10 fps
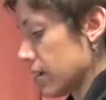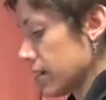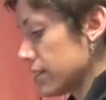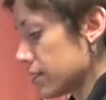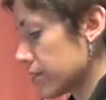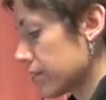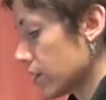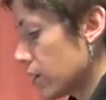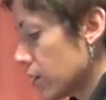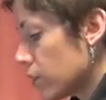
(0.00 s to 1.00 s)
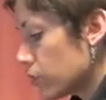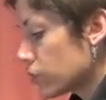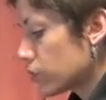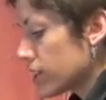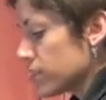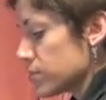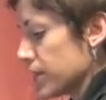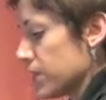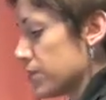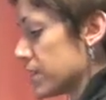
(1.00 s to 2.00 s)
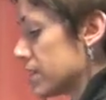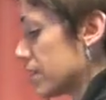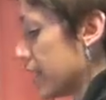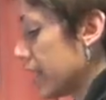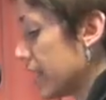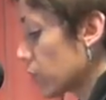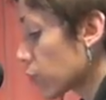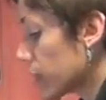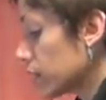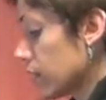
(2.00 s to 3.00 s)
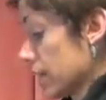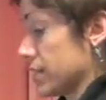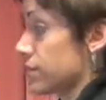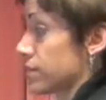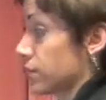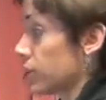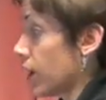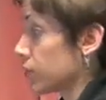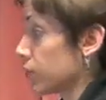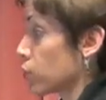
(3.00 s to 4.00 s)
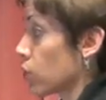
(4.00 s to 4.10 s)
hunt. Cheetahs begin participating in real hunts, so not just